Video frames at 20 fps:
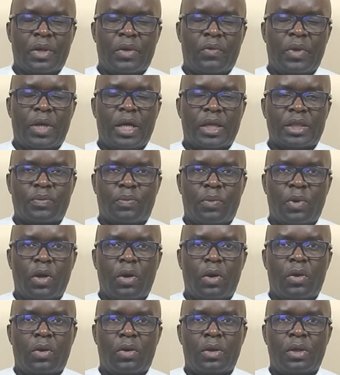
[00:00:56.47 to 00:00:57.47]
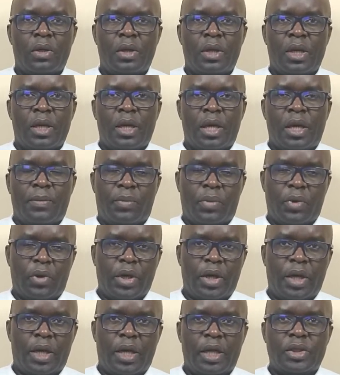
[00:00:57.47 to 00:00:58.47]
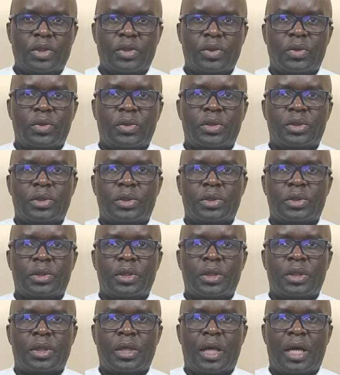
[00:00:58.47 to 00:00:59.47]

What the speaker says: We'll explore employee relations